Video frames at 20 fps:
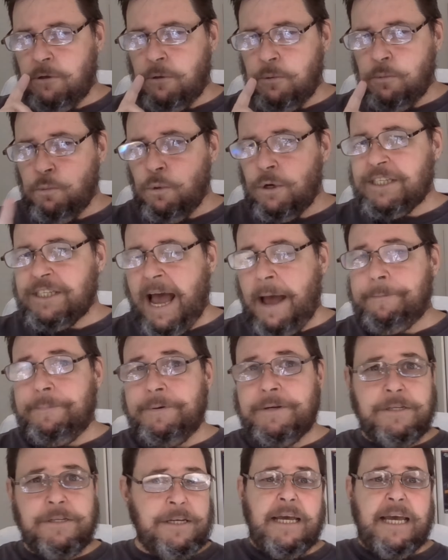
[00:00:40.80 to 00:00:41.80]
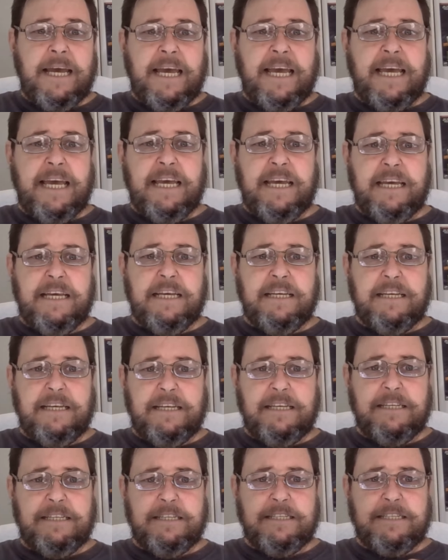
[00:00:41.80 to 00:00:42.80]
What's happened
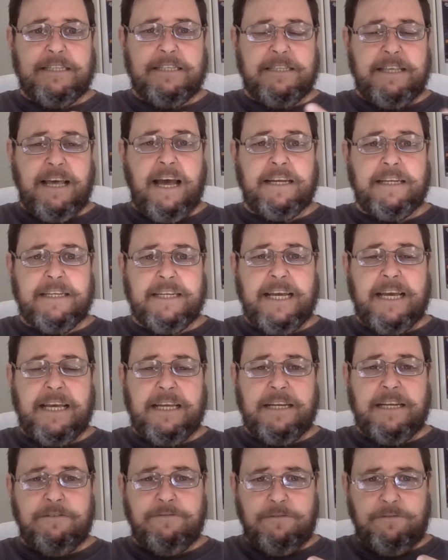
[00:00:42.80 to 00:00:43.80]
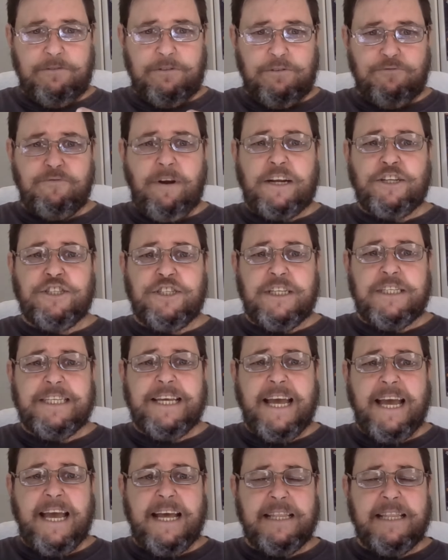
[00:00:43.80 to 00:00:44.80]
is that in the rush to
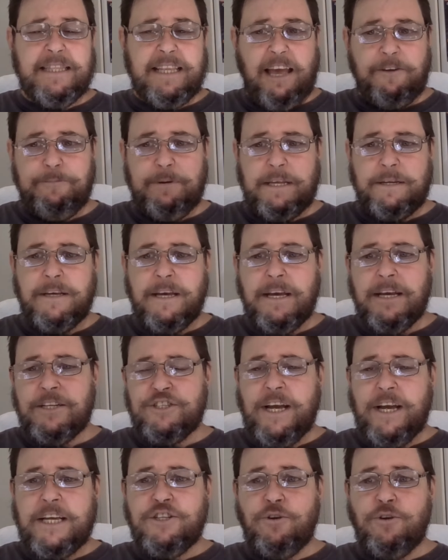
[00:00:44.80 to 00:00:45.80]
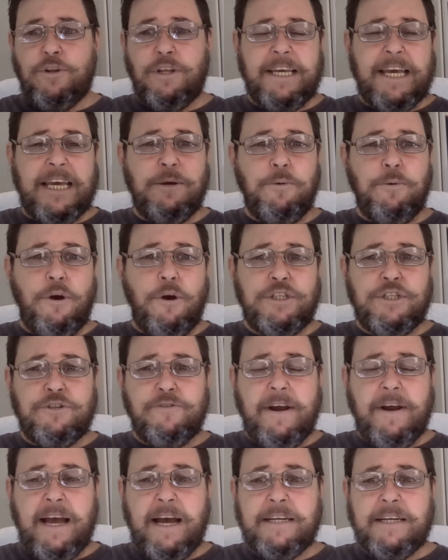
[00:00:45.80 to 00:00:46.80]
10, they've been changing all the keywords
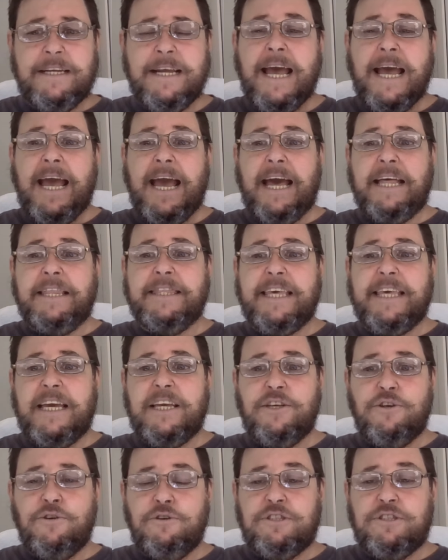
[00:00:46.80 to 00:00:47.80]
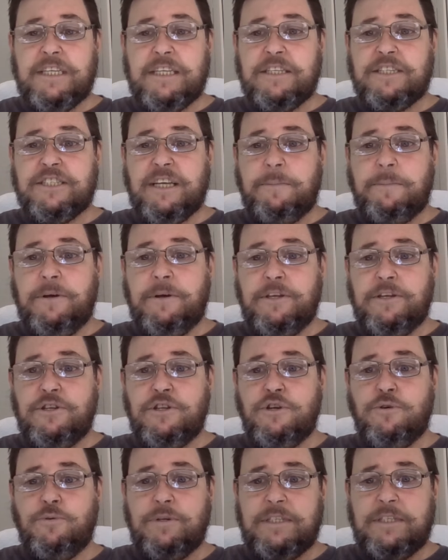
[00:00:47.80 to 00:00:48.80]
around and they're using some of the
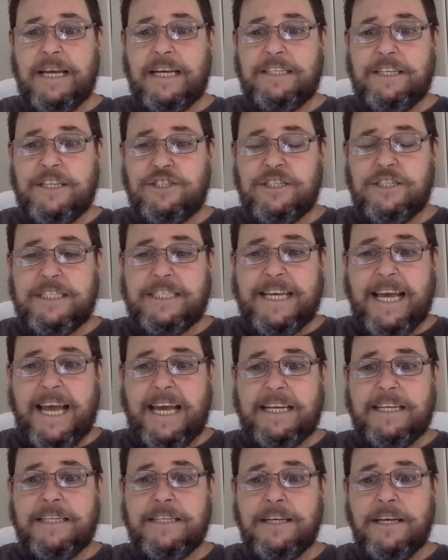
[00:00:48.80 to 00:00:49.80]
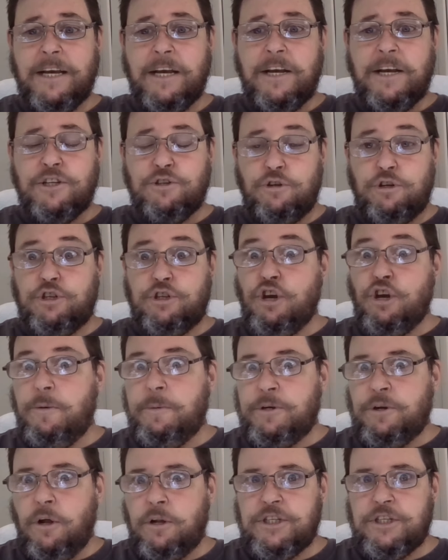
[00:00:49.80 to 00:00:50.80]
new edition 10 sort of
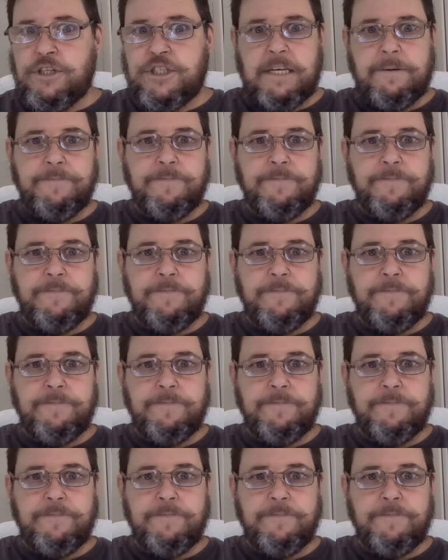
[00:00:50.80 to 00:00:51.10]
terminology,